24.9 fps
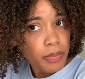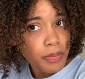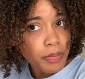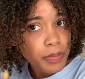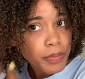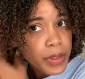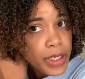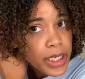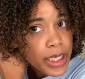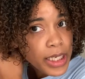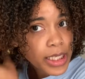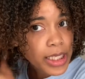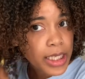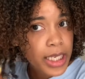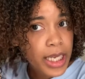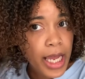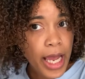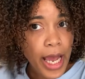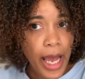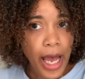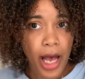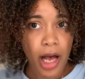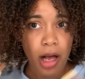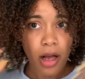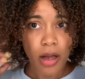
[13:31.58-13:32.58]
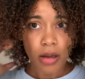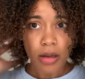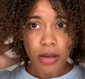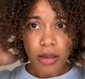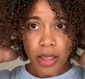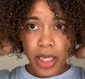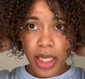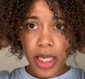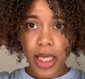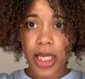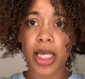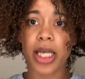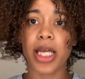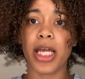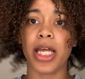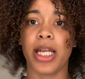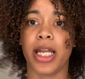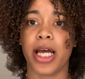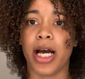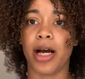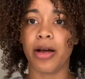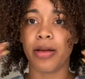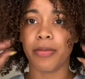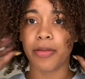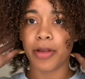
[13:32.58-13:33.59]
picked it out, and
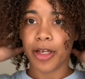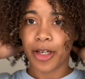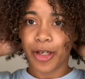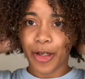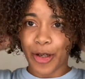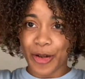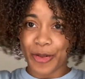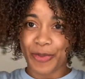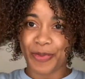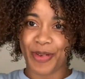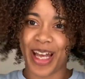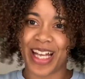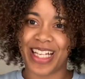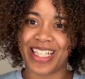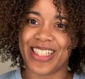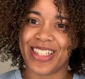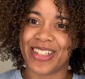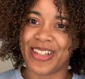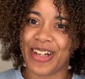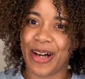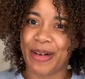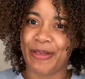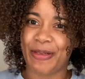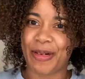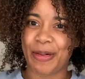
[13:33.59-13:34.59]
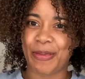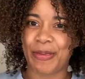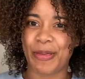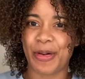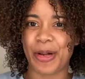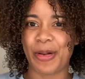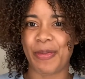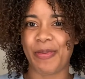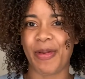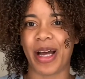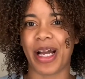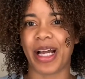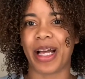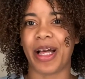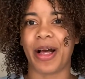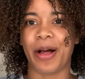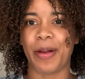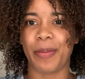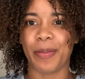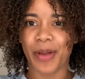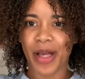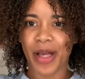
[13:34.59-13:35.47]
now I'm gonna go to bed, so I'm gonna put it back up.